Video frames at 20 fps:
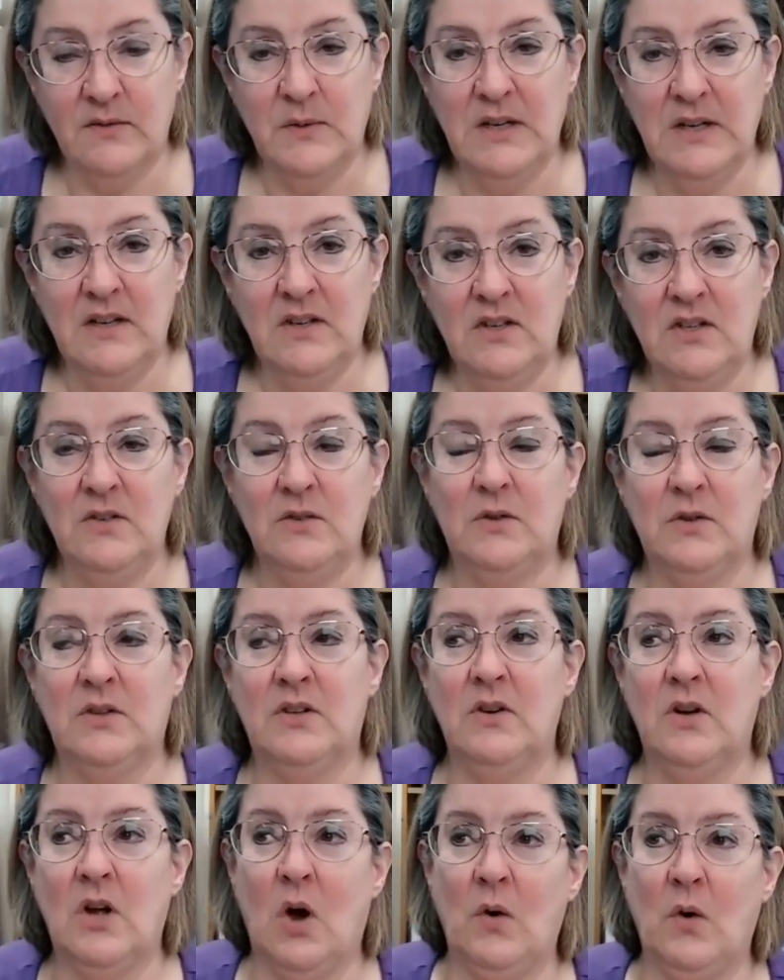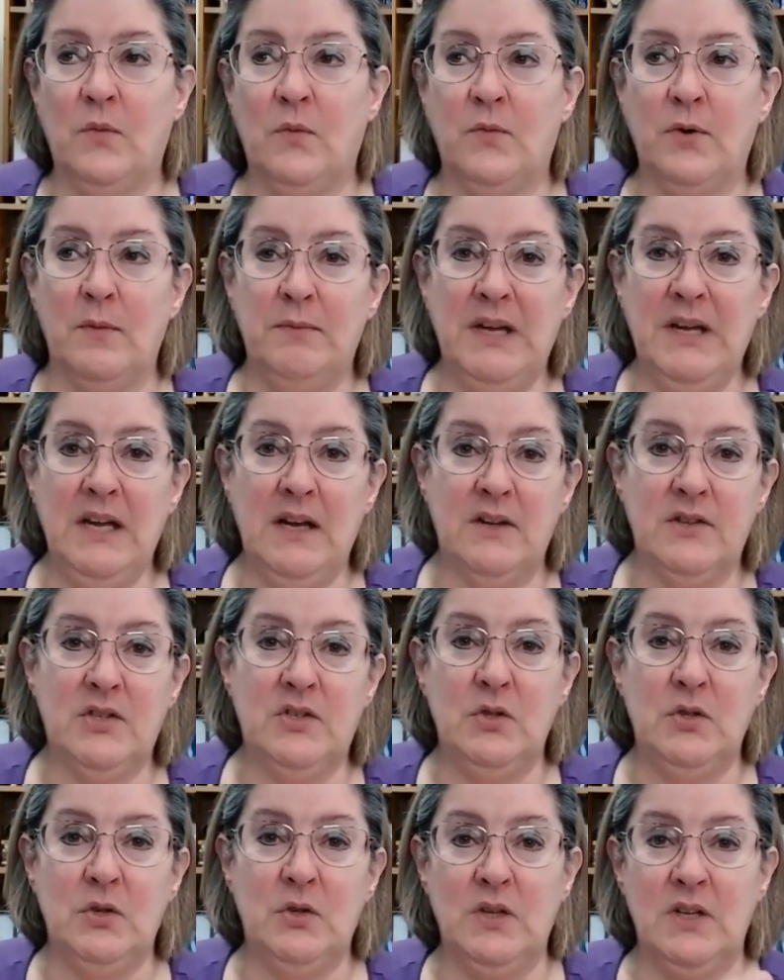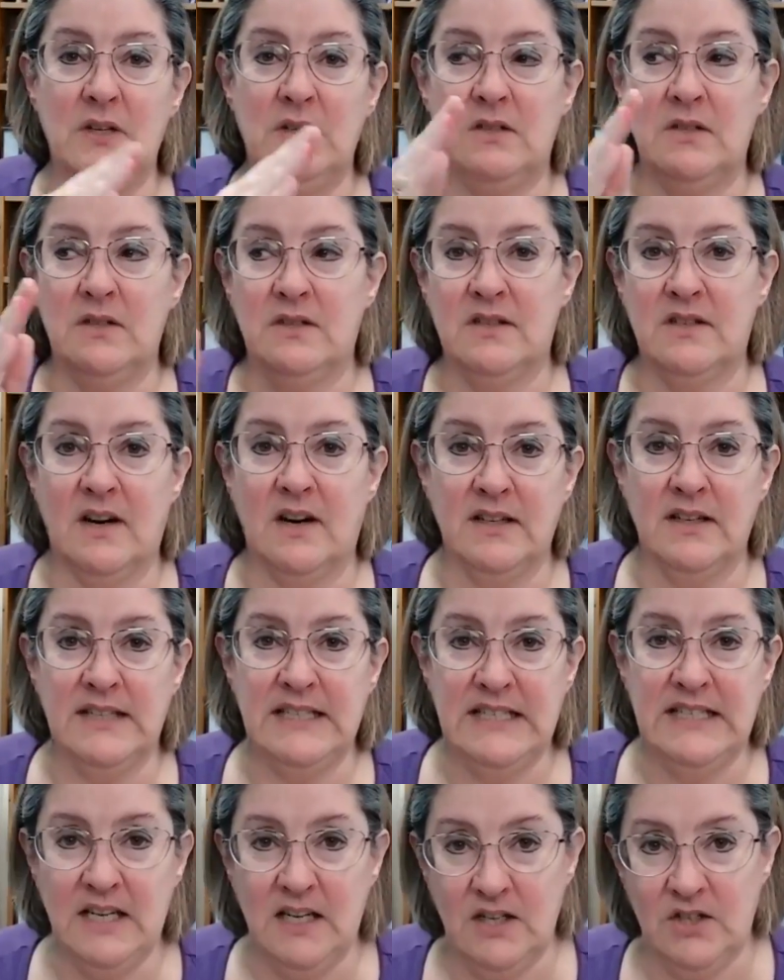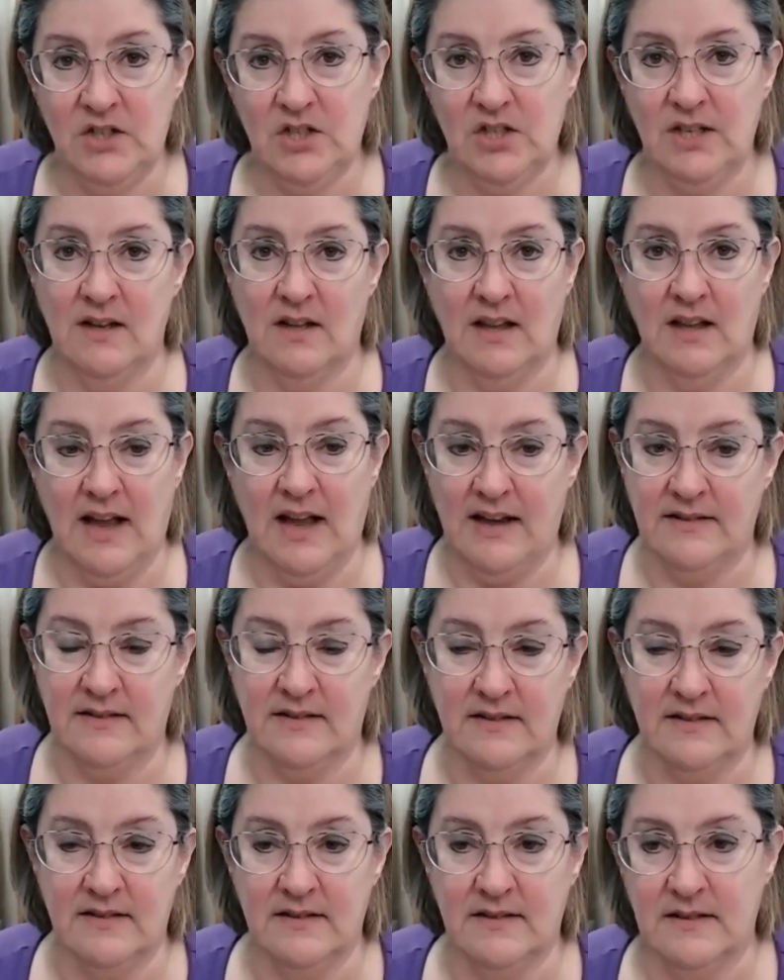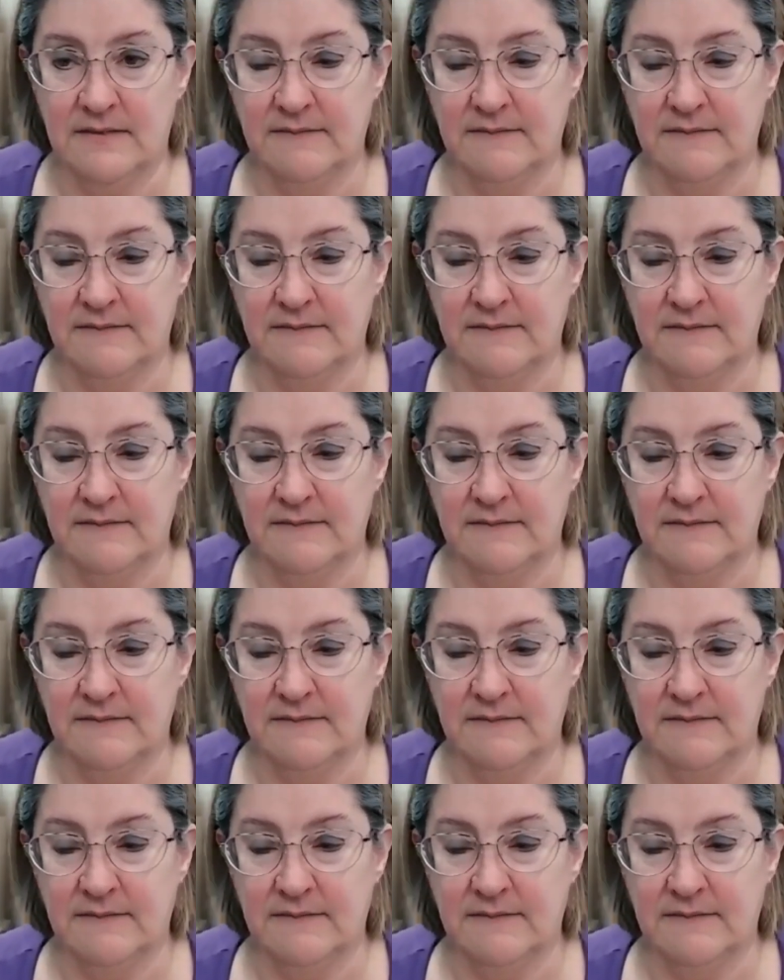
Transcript: When did you go from being a student to start teaching classes?